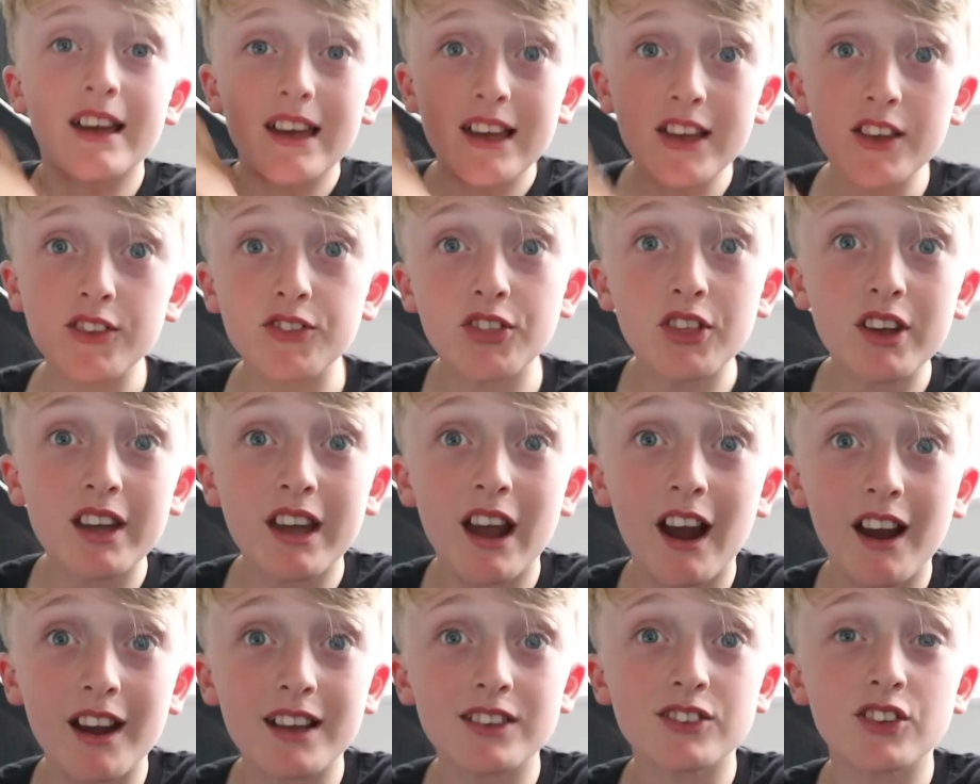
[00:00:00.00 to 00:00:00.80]
is the
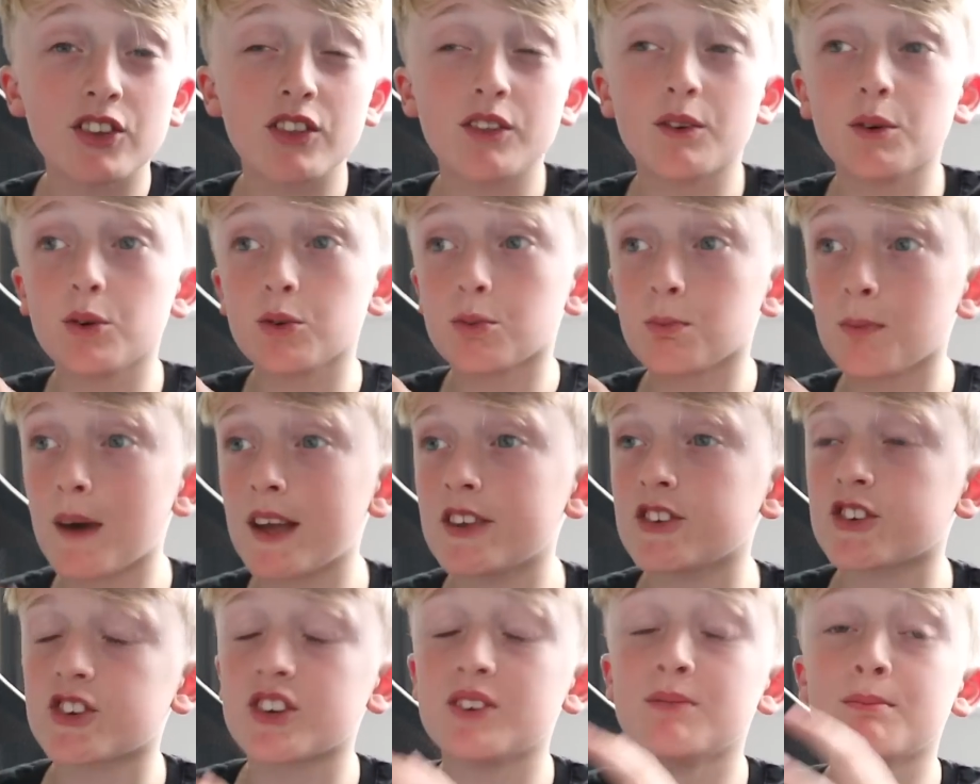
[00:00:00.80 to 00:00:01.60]
character that was
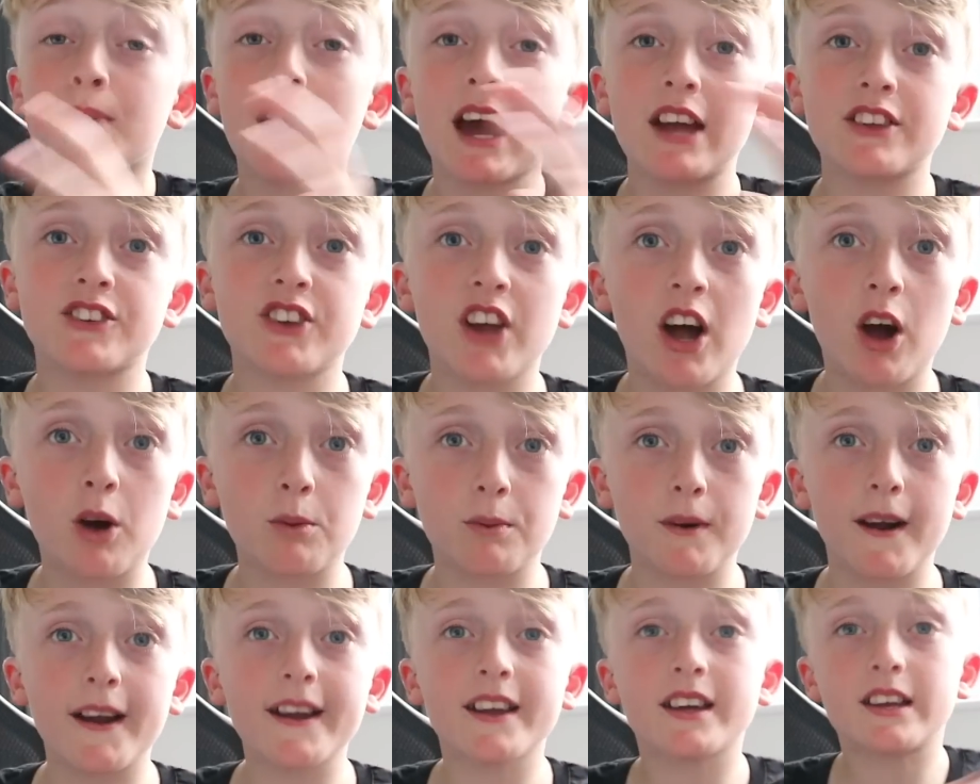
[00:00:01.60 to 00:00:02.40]
mentioned by
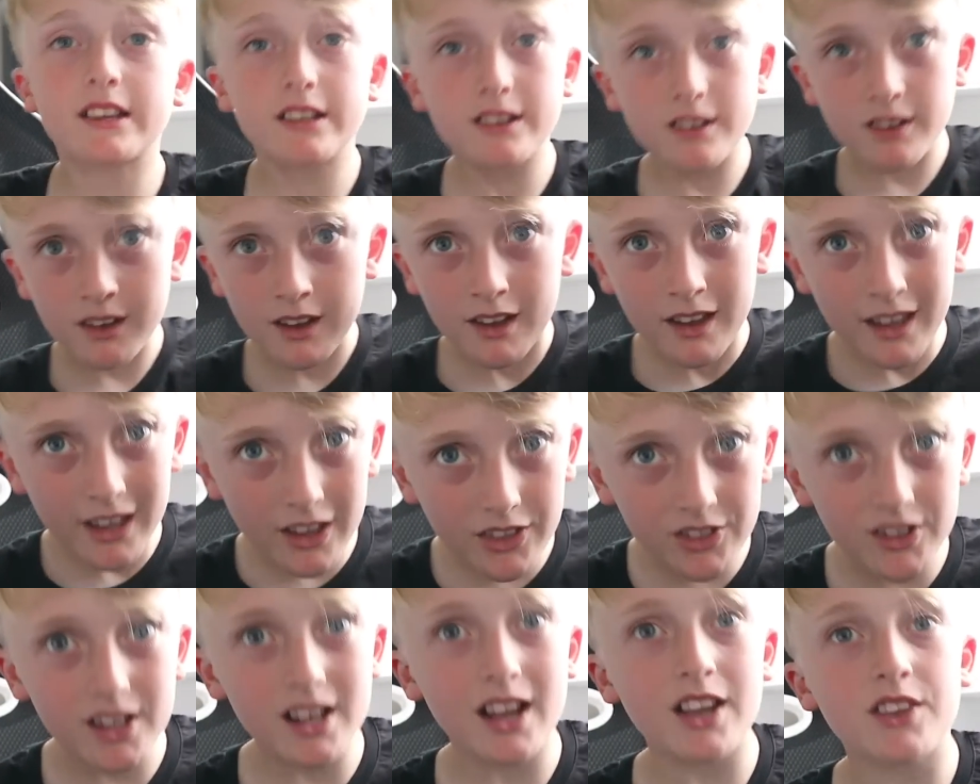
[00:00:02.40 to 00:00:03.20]
Jailbreak
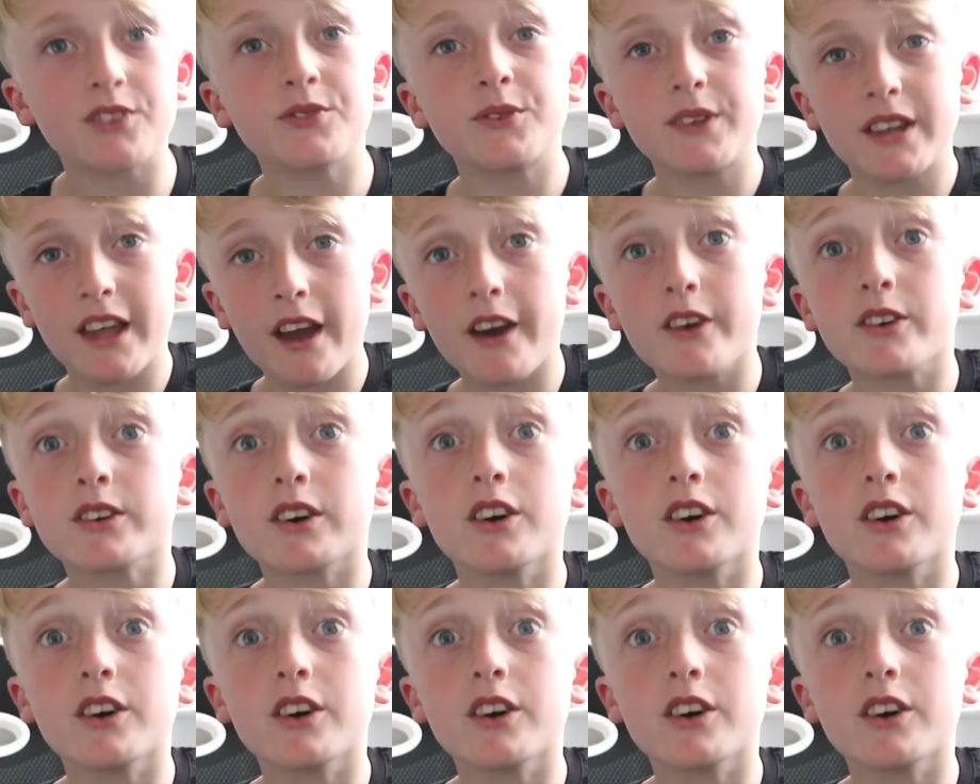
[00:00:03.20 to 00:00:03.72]
in the last video.